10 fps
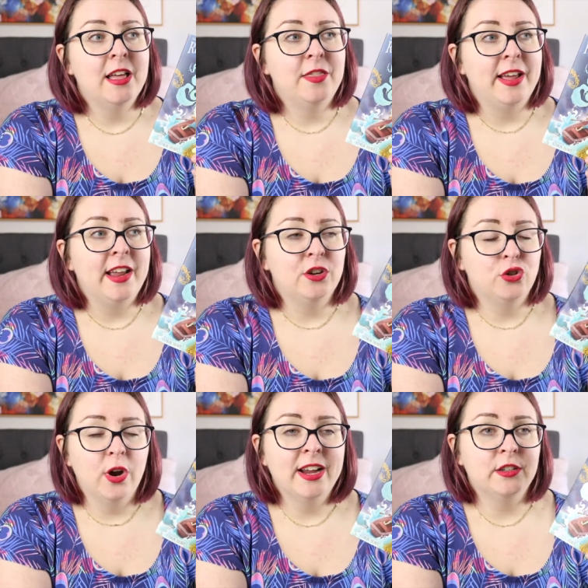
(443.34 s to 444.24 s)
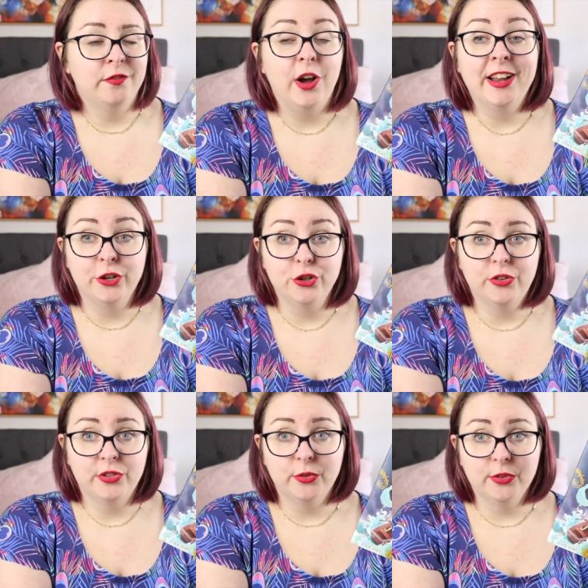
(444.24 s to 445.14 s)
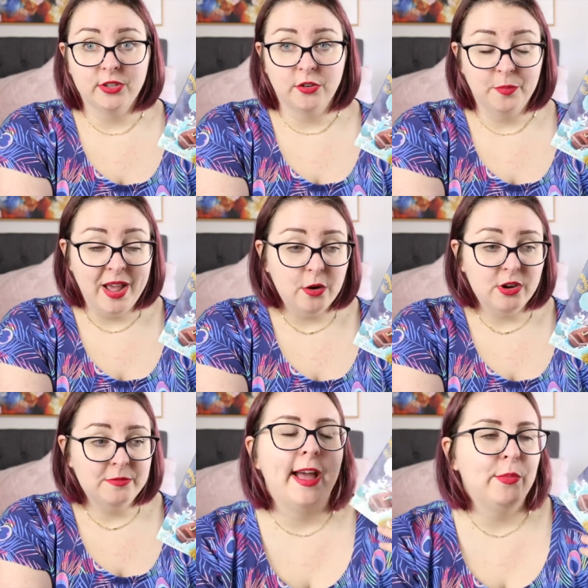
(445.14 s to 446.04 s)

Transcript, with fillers: they are trying to find a new source of power.